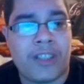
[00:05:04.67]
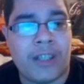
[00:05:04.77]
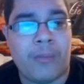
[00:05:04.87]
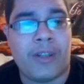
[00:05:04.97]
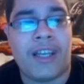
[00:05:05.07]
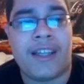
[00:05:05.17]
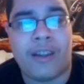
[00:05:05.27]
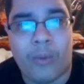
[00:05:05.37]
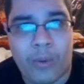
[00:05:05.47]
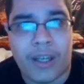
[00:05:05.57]
was able to get
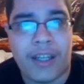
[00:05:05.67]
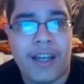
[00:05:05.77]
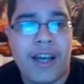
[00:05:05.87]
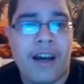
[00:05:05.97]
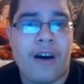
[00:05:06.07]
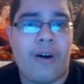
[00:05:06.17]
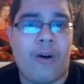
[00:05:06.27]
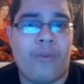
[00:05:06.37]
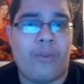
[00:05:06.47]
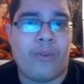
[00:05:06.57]
the win
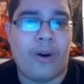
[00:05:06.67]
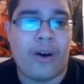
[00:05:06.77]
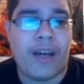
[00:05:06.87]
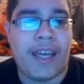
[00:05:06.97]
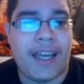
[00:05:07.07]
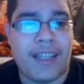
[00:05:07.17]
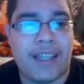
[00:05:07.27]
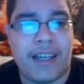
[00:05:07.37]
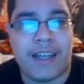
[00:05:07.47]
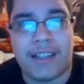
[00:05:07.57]
overall,
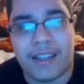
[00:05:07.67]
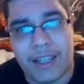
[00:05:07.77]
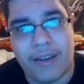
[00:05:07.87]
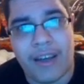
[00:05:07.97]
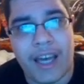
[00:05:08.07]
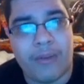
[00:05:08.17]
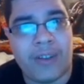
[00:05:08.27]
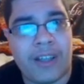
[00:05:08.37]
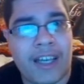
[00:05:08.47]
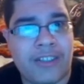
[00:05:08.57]
and there you have it
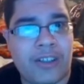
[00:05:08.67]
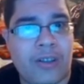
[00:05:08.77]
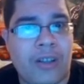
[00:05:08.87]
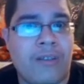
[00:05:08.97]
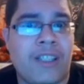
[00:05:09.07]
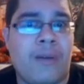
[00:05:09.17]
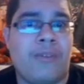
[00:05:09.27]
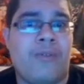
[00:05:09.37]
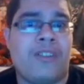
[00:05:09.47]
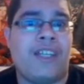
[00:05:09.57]
with that. So he was able
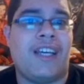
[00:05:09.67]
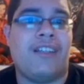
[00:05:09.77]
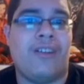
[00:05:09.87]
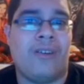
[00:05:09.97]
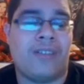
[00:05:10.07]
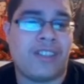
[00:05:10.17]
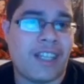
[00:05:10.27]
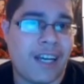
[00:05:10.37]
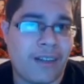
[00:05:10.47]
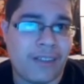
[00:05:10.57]
to retain the US
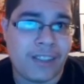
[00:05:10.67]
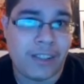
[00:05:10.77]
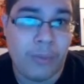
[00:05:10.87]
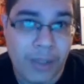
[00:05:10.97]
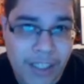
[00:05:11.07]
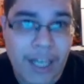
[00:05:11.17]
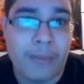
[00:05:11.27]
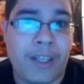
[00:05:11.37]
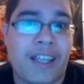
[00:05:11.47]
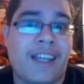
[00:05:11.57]
title and still be
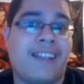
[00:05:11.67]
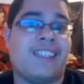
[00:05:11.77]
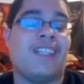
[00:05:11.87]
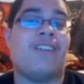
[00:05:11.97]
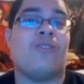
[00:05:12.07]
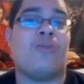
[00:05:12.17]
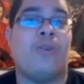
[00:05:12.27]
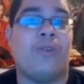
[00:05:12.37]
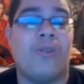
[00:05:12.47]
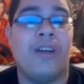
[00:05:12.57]
dominant, like he said on
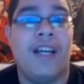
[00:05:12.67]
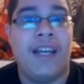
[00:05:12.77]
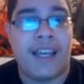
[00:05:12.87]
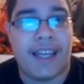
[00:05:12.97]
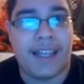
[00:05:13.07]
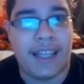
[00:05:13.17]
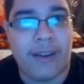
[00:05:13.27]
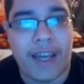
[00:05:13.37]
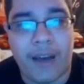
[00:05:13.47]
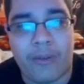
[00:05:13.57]
Twitter. And there
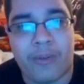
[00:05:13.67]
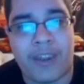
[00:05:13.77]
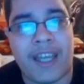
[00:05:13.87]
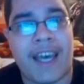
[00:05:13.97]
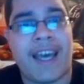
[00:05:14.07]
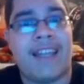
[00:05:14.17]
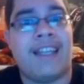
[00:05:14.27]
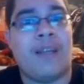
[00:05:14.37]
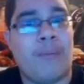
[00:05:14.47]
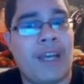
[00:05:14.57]
you have it with that. And
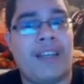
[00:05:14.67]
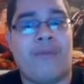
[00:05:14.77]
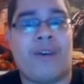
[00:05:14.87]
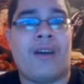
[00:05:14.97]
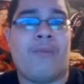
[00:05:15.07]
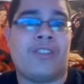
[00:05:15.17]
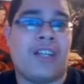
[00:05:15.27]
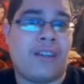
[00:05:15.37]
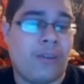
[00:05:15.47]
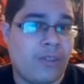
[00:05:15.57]
then the main event, which
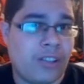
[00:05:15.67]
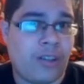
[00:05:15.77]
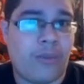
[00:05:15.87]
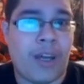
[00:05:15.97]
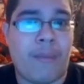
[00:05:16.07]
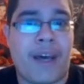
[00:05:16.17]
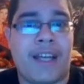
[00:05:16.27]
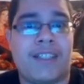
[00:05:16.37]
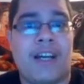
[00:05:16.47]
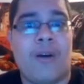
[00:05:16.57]
I thought was a great
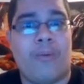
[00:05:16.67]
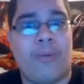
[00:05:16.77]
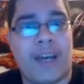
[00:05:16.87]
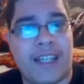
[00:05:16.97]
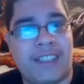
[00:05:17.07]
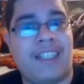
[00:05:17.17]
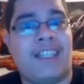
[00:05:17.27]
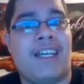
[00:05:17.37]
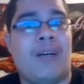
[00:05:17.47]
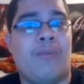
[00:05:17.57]
match, when we had
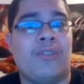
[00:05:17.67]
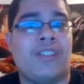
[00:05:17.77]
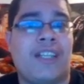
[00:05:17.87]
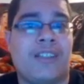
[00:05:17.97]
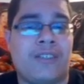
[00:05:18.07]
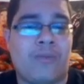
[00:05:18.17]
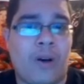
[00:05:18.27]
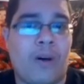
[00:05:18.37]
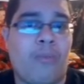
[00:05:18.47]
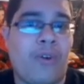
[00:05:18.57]
Dean Ambrose in it as
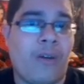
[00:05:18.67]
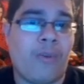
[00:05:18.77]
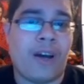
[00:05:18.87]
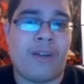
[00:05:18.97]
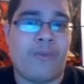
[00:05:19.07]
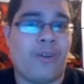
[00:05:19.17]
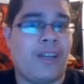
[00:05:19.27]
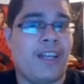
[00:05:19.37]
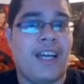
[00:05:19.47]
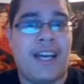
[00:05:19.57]
well, Bray Wyatt
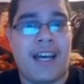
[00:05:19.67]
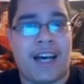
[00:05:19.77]
really